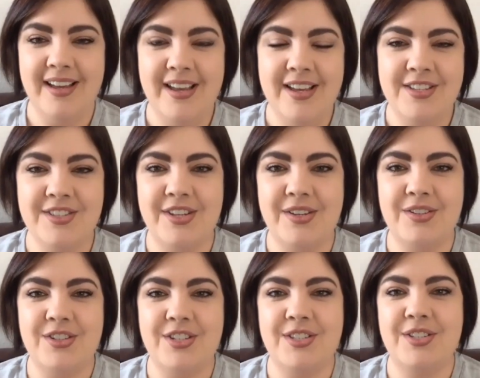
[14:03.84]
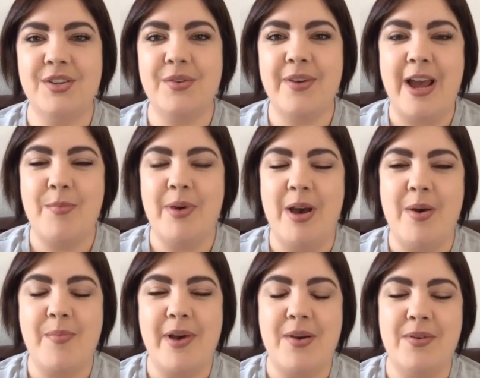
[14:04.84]
So just to wrap
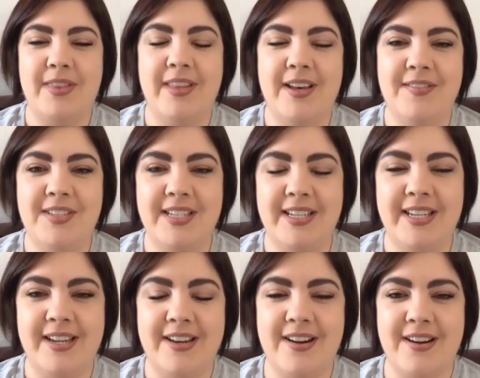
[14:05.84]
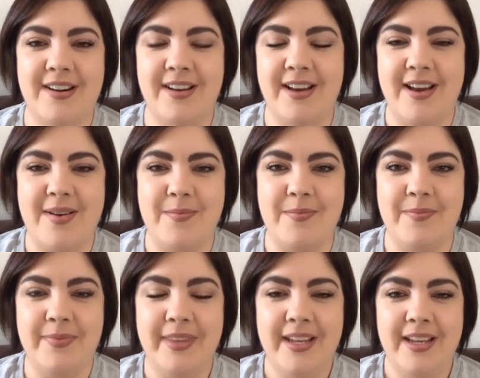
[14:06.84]
up, I would love to hear
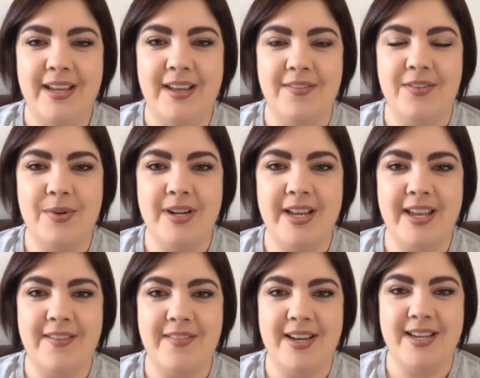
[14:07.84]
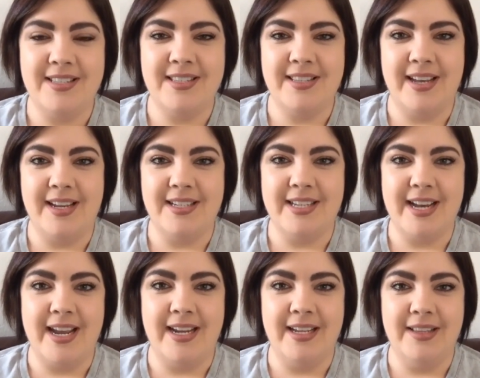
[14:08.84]
if you want to give us like a
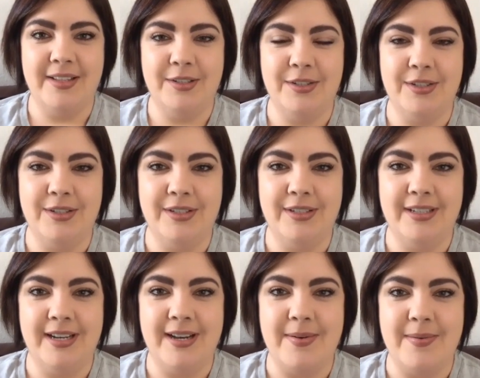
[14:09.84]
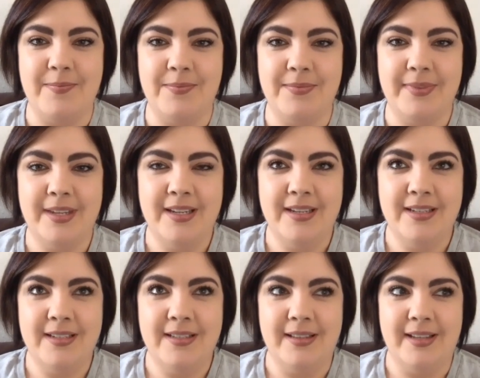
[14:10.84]
tiny little
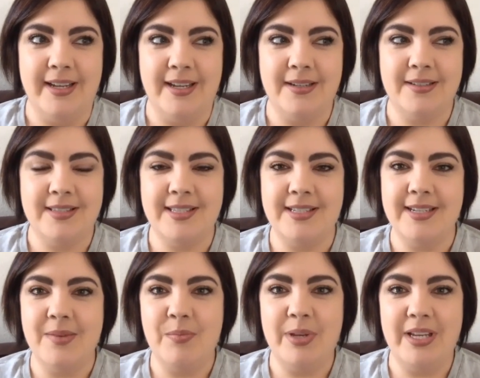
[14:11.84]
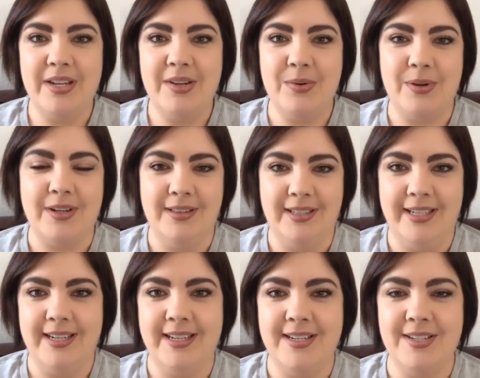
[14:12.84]
like snippet or
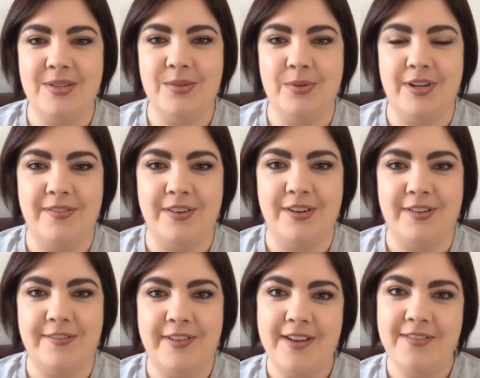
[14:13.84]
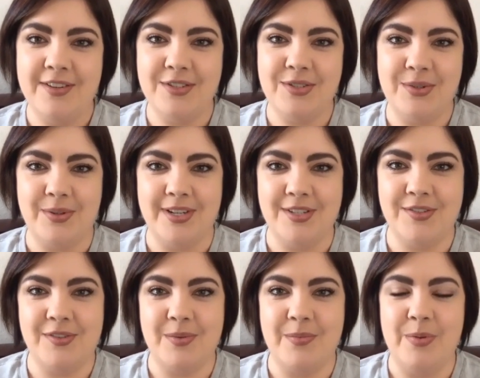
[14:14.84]
lead into one of your favorite stories
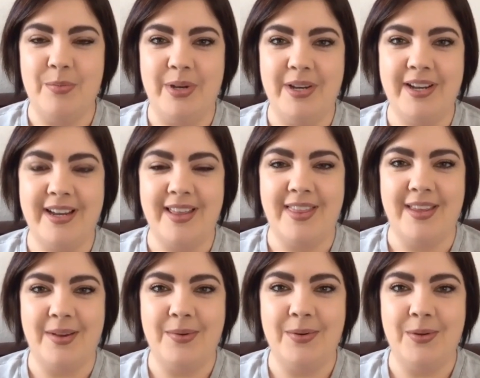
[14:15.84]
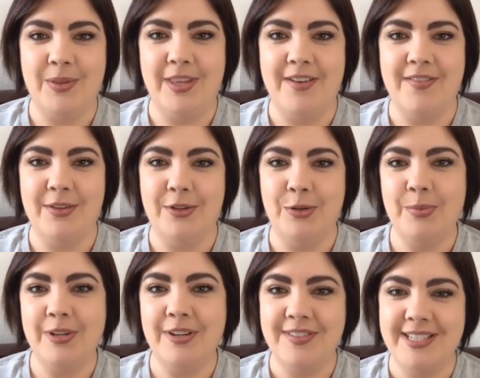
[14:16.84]
from the book. I think we would love a little
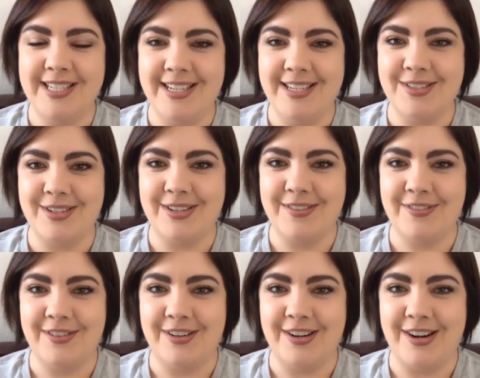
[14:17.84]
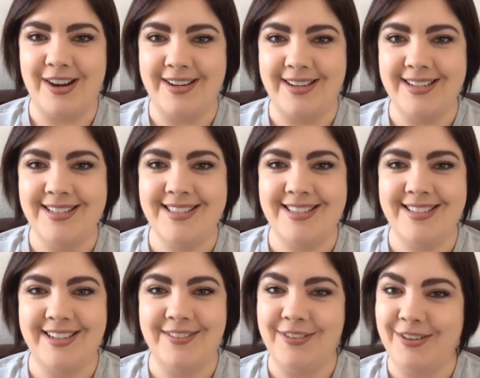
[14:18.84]
bit of a teaser for our audience,
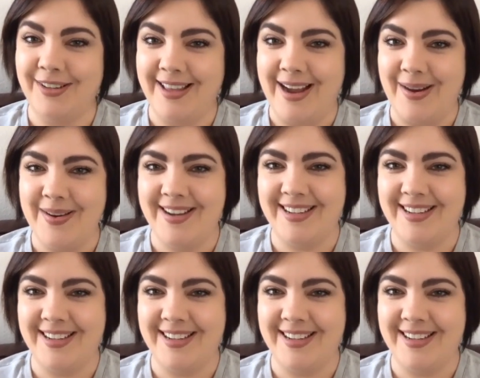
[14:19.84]
if you're allowed.